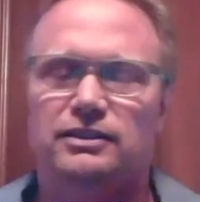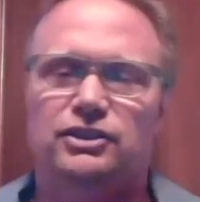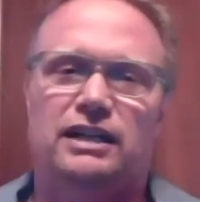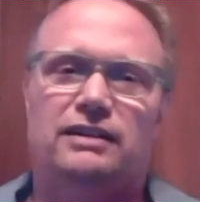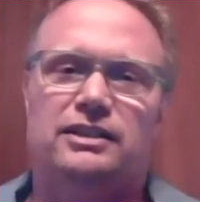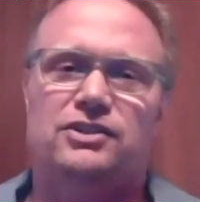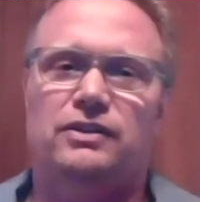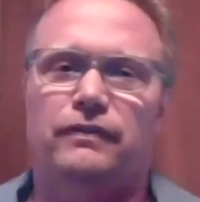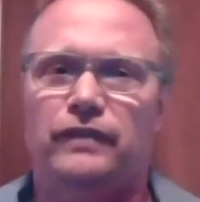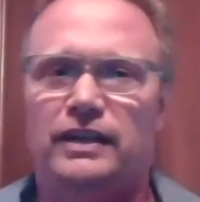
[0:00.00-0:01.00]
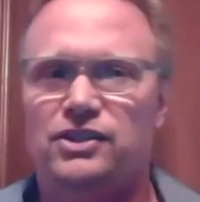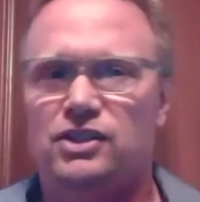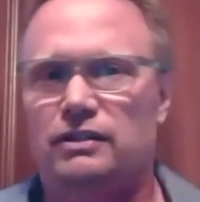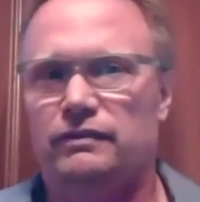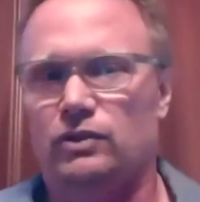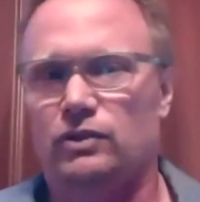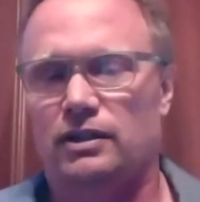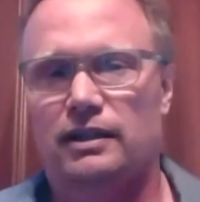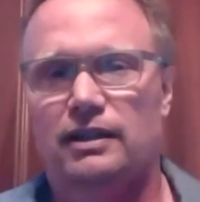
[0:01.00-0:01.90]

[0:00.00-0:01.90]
the child gets defensive or